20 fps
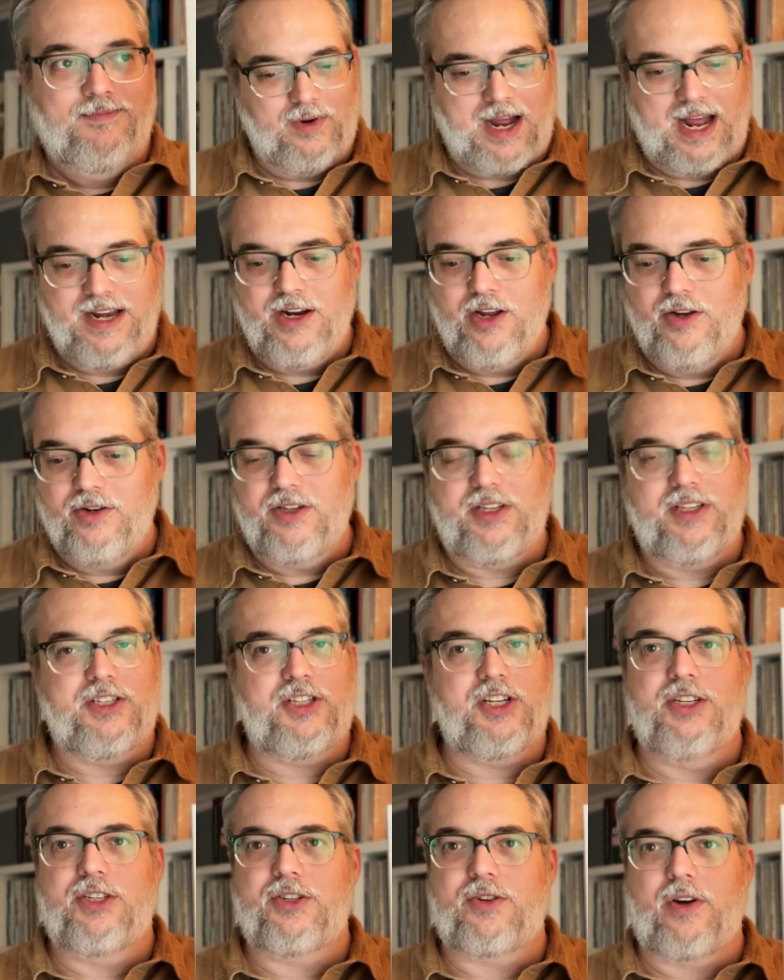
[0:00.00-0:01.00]
I know
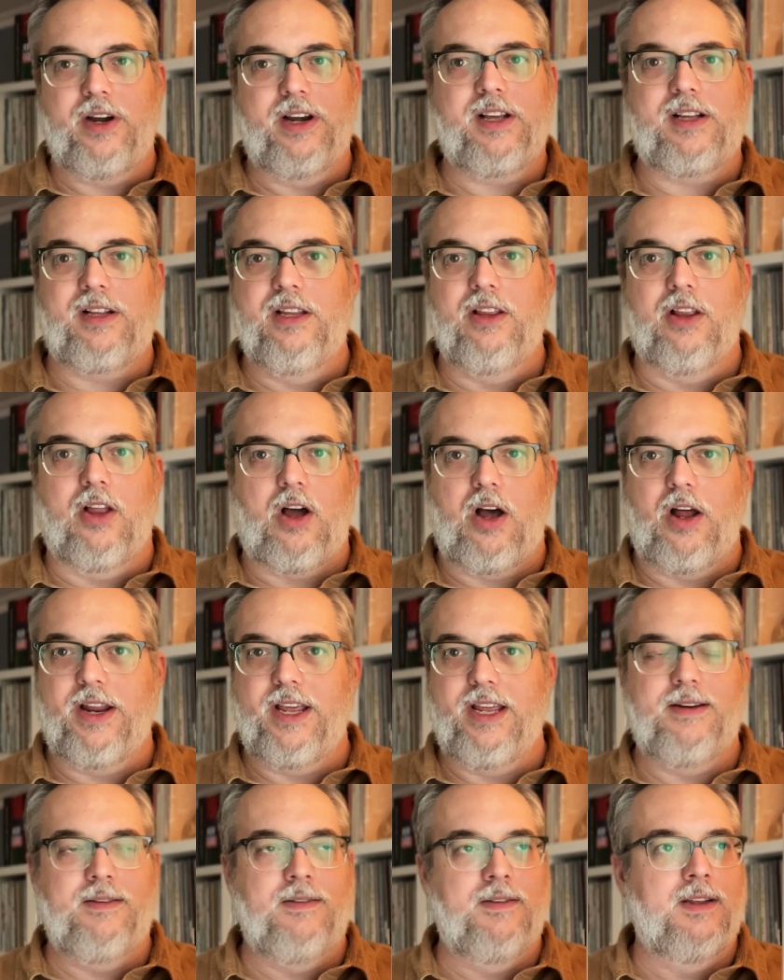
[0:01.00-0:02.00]
she's critically
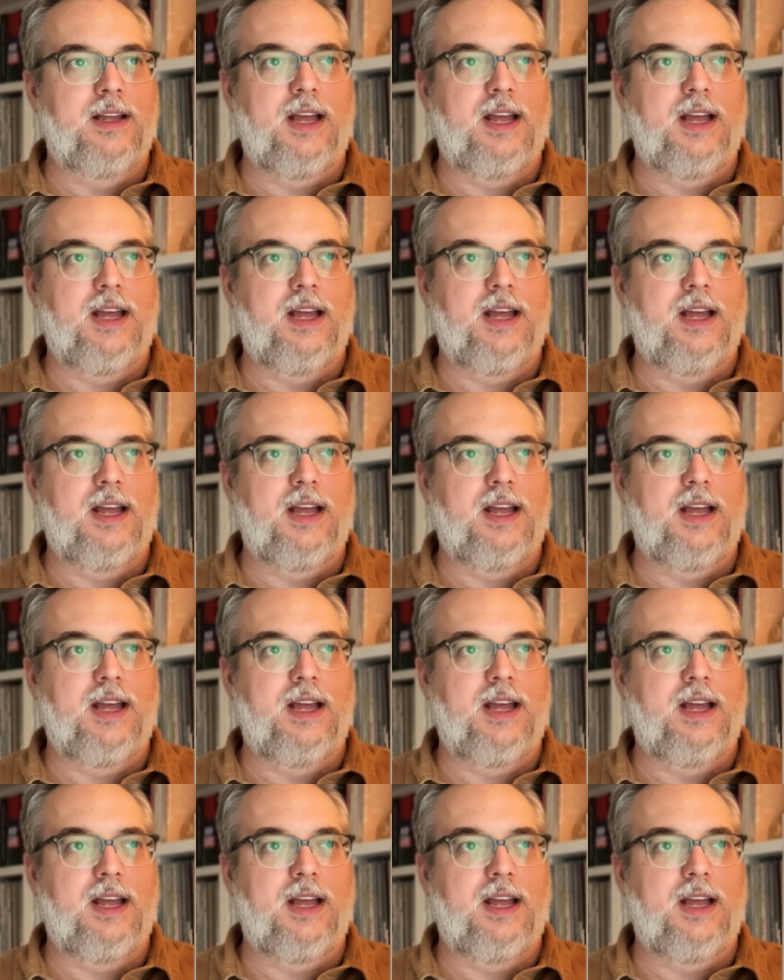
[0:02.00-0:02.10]
lauded.